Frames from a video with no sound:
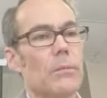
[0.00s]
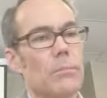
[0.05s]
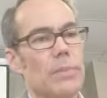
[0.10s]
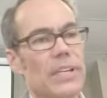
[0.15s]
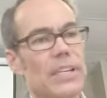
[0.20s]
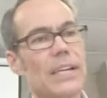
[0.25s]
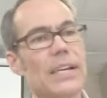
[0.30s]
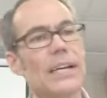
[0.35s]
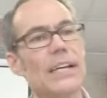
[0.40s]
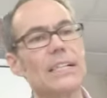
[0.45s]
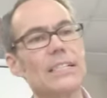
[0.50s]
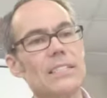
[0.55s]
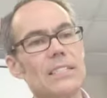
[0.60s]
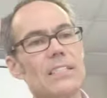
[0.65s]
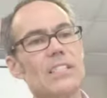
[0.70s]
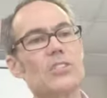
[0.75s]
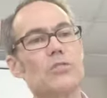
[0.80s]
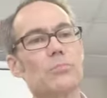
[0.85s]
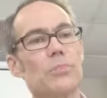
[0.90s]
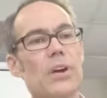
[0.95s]
because
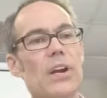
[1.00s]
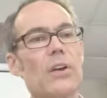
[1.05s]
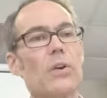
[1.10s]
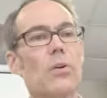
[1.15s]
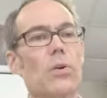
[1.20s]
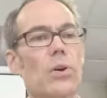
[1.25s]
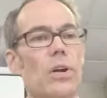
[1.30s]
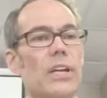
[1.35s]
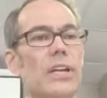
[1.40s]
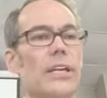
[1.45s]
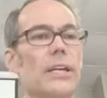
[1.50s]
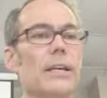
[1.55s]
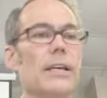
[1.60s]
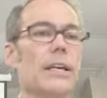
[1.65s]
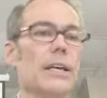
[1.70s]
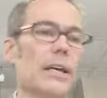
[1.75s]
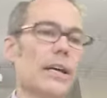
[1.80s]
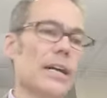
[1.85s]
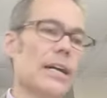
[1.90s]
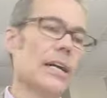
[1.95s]
this priority
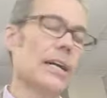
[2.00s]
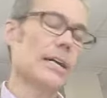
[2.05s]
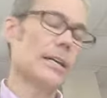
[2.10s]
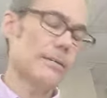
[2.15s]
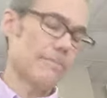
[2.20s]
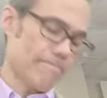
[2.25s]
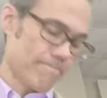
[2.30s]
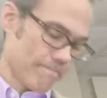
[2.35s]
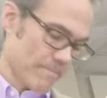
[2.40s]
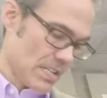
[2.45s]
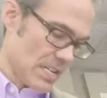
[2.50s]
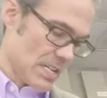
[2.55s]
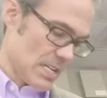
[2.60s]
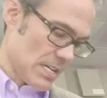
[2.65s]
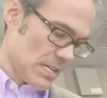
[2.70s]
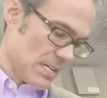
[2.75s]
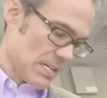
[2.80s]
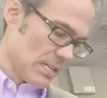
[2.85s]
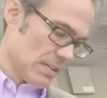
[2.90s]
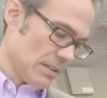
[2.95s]

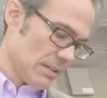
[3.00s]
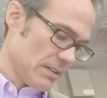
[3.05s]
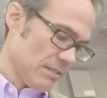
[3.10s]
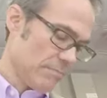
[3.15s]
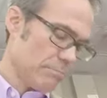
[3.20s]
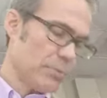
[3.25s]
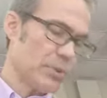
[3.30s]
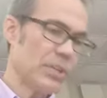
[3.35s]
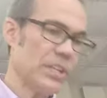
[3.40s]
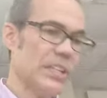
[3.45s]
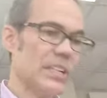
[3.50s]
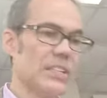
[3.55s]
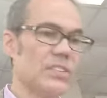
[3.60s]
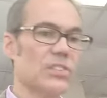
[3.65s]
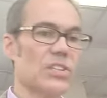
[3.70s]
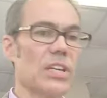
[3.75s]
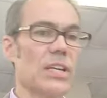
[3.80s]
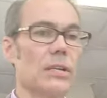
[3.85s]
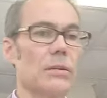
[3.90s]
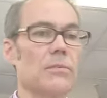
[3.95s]
of putting his
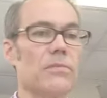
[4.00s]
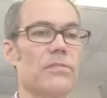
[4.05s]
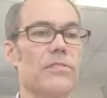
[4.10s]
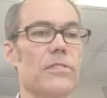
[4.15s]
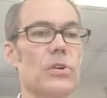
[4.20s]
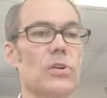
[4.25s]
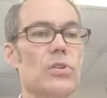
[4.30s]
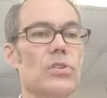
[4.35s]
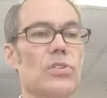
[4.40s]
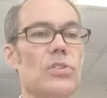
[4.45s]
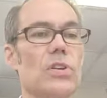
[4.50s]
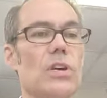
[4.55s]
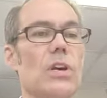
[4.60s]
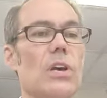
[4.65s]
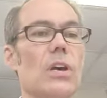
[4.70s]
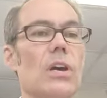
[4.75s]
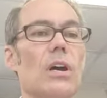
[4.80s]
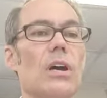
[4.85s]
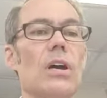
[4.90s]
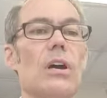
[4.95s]
kingdom first,
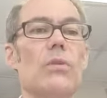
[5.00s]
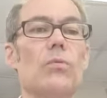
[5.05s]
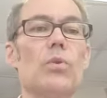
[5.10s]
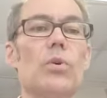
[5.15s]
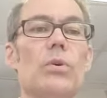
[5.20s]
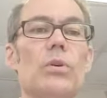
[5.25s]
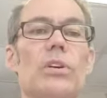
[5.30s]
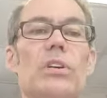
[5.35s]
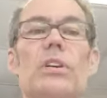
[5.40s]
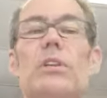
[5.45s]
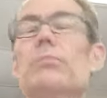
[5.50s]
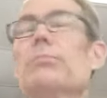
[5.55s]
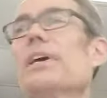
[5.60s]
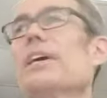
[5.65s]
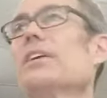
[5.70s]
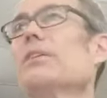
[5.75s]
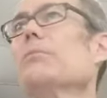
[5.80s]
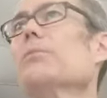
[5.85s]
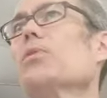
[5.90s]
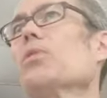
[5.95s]
it'll
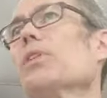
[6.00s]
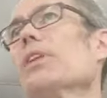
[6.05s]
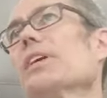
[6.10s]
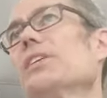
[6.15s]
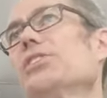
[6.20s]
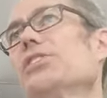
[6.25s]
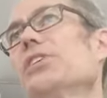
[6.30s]
make you more like